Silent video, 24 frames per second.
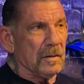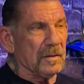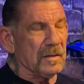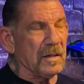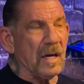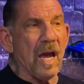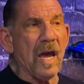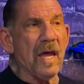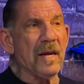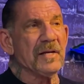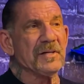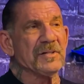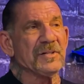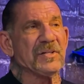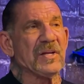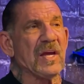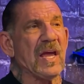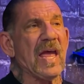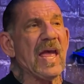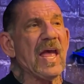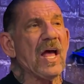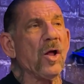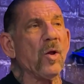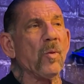God is the
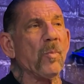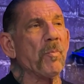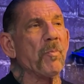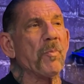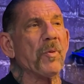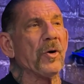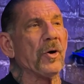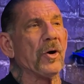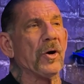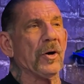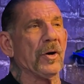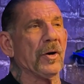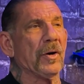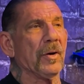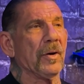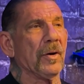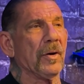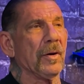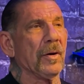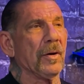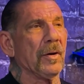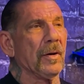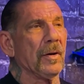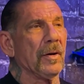helper,
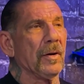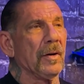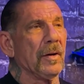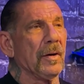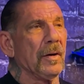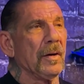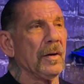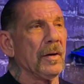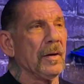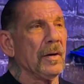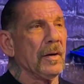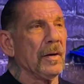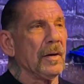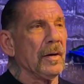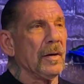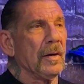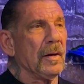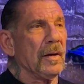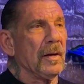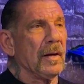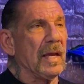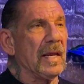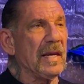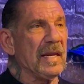
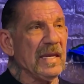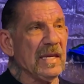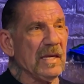and